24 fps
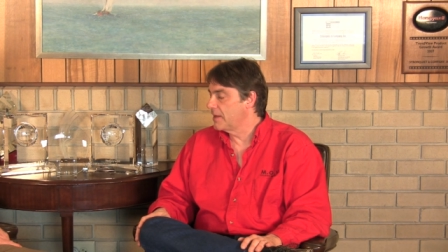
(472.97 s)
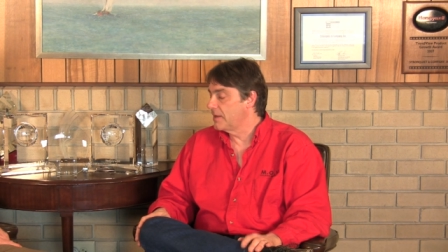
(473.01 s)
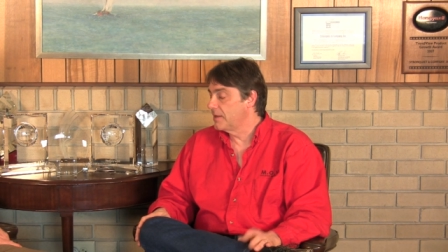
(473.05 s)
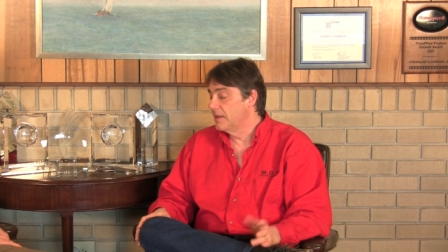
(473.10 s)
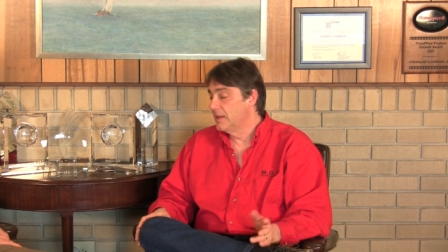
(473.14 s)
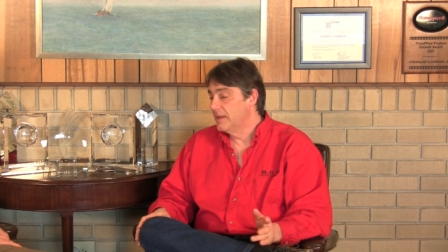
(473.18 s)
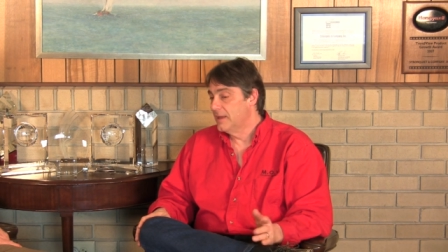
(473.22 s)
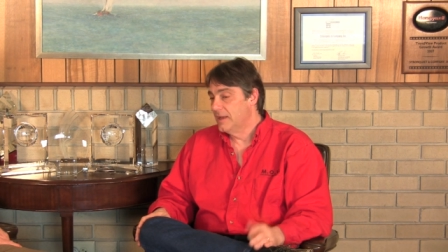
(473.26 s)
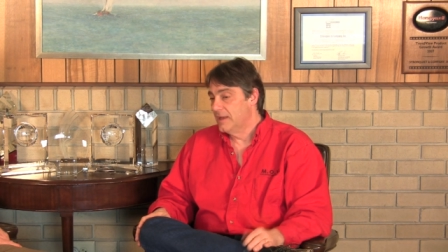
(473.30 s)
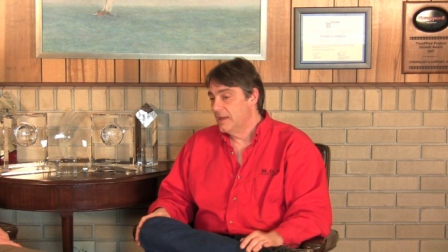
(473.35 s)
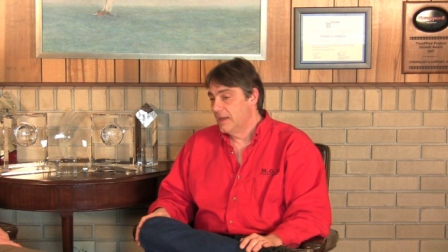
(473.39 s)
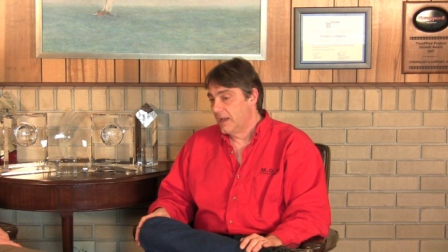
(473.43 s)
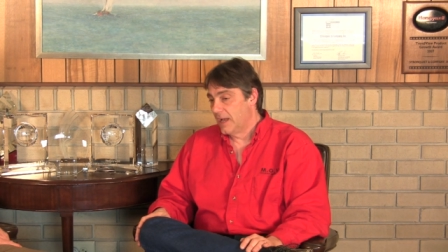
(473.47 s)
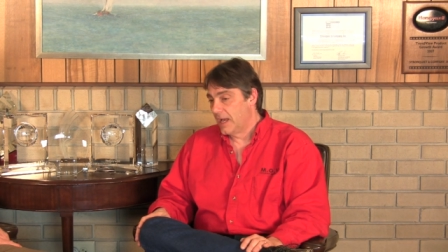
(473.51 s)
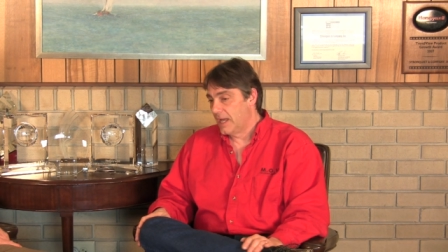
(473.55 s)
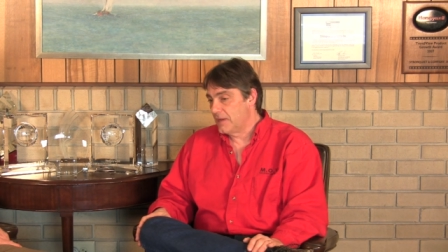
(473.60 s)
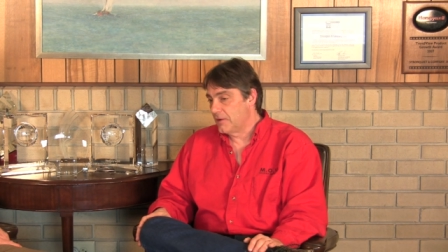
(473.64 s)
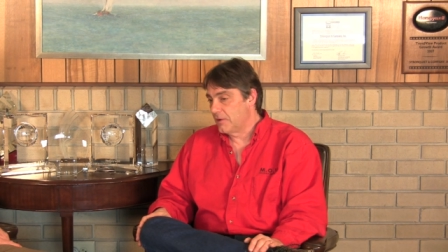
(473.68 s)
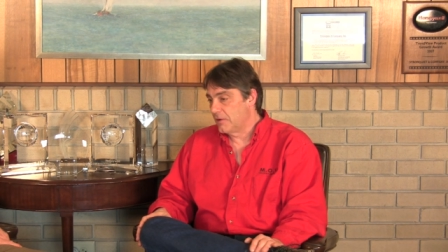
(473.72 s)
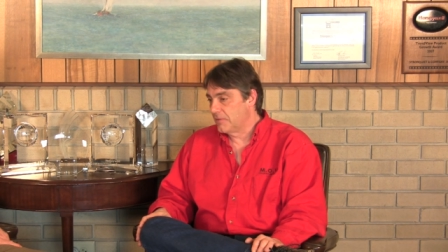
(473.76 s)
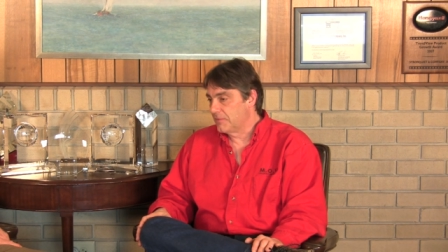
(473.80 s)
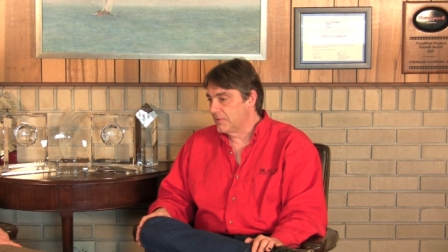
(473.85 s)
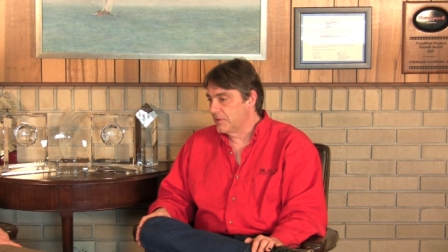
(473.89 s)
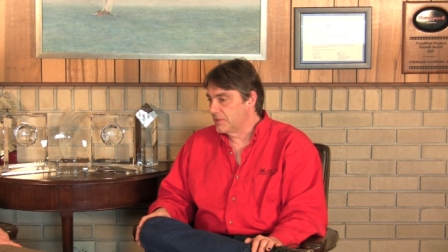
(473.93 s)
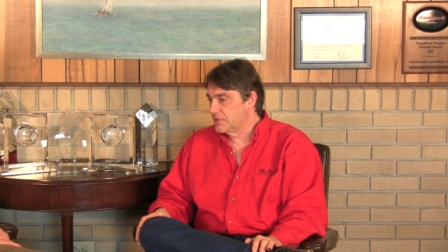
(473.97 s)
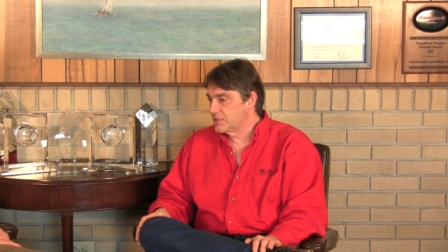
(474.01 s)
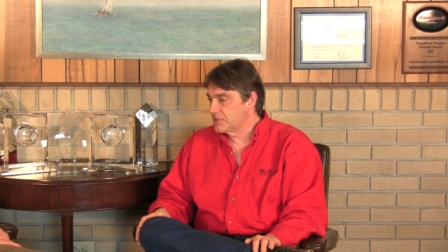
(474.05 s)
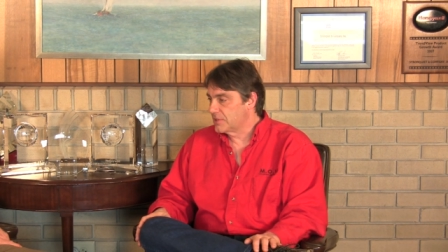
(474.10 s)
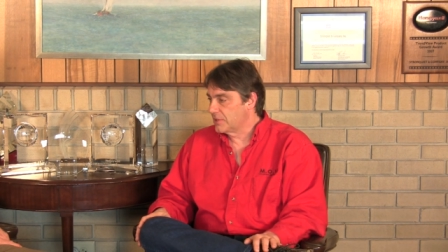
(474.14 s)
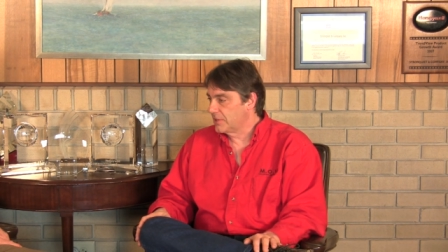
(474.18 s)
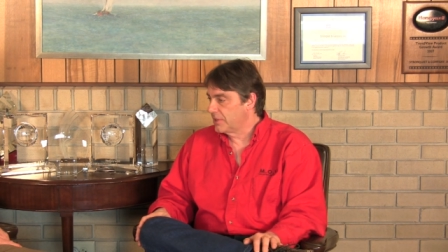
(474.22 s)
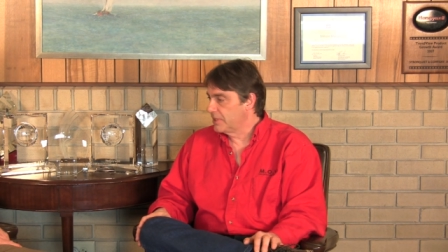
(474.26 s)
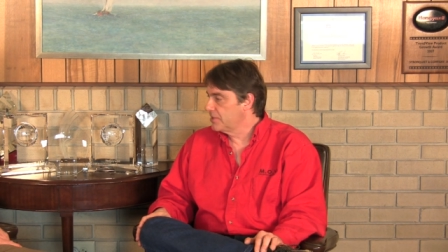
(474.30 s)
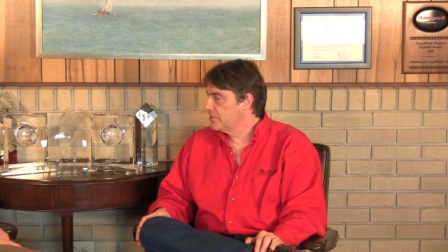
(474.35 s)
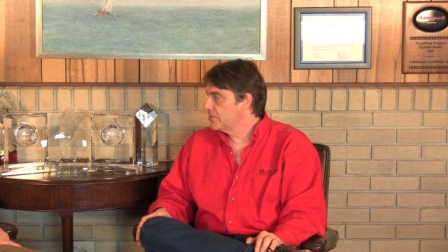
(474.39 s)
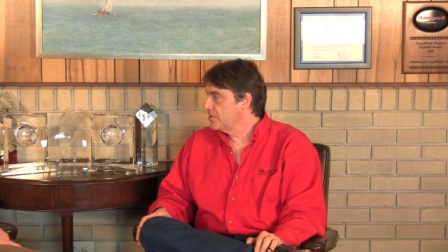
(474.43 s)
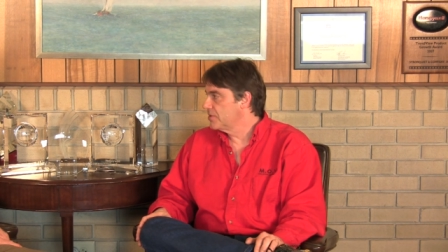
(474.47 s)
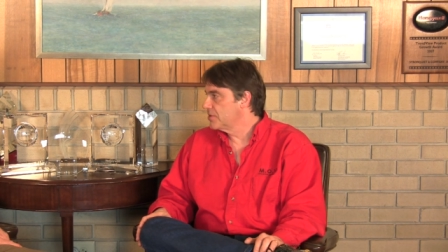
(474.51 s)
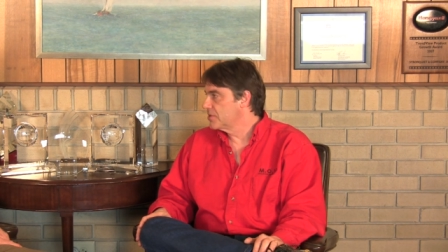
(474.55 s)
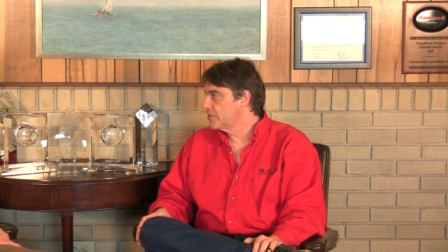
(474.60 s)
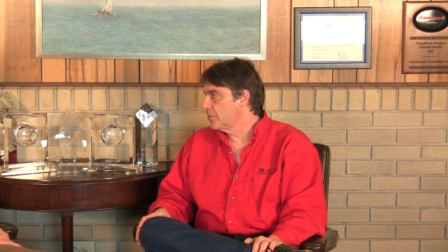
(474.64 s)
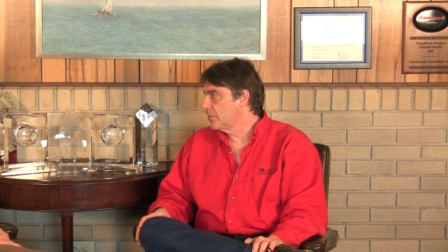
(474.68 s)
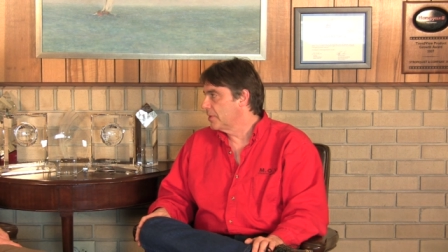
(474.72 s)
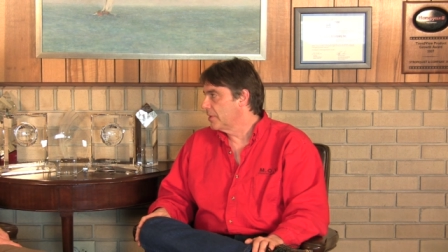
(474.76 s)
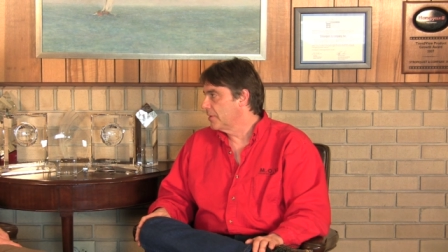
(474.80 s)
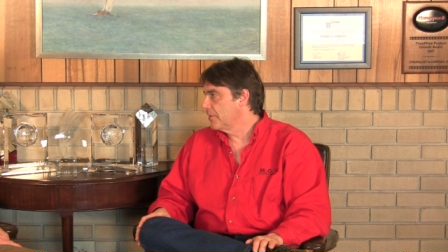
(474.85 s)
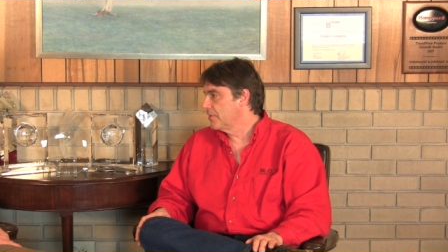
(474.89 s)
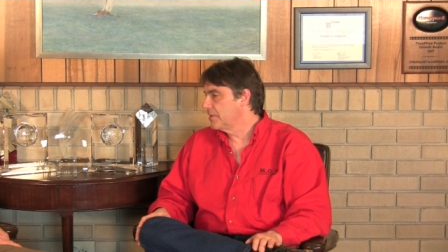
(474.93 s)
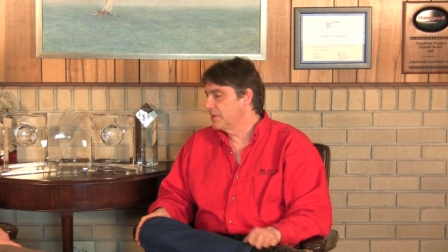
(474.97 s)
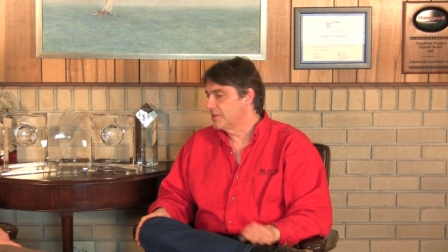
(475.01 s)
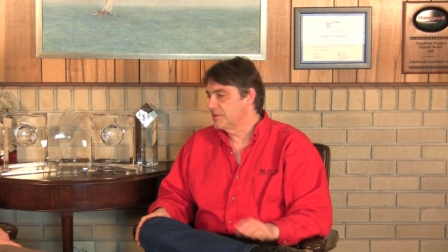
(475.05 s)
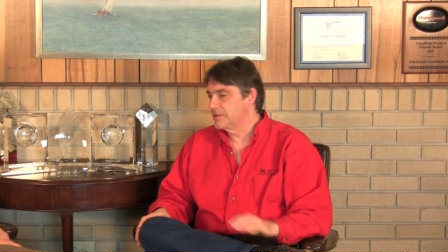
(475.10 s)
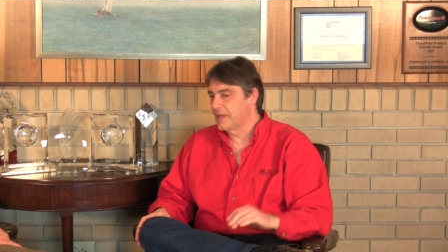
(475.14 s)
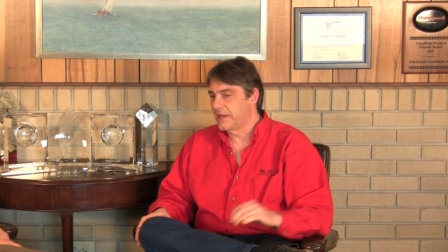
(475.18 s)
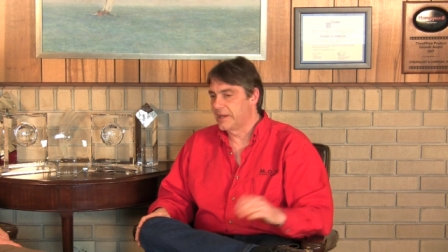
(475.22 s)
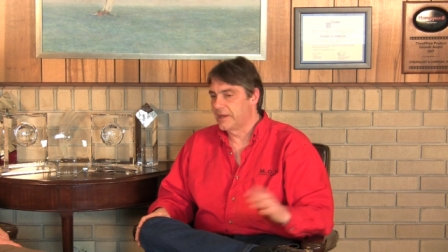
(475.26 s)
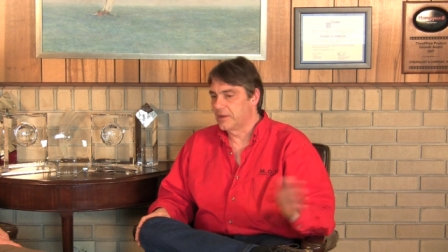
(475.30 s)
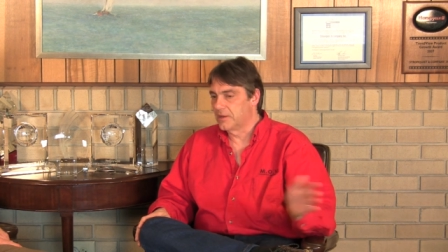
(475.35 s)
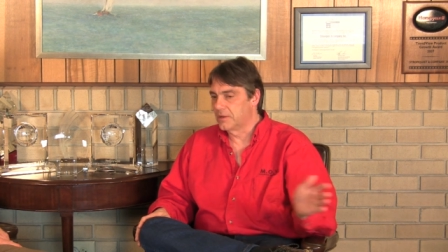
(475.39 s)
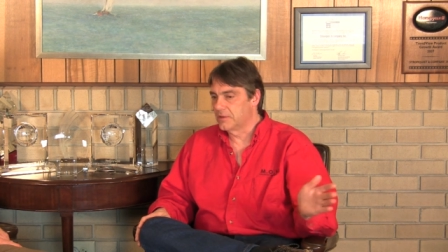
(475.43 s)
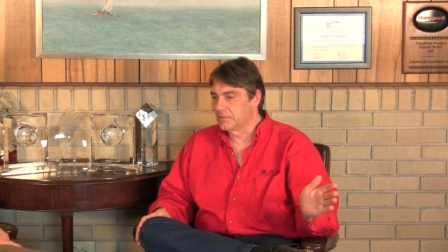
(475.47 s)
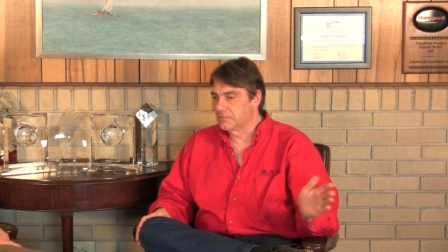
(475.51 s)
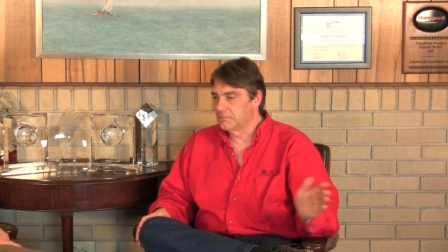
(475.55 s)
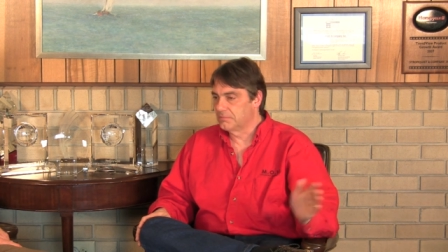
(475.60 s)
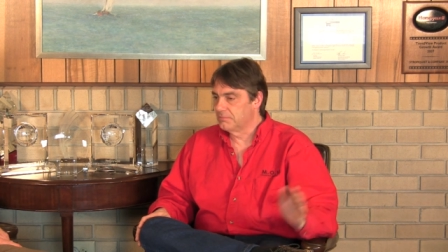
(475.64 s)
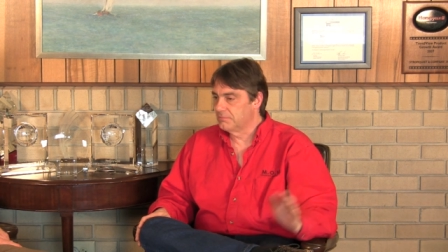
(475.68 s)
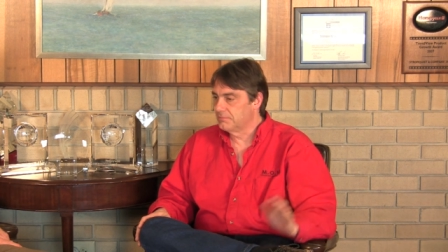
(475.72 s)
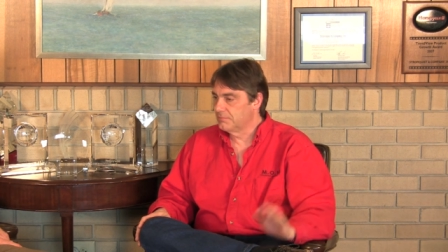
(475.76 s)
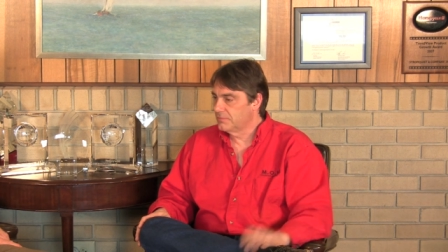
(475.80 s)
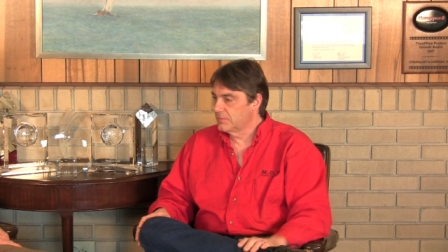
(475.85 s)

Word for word: And I know of installations where the entire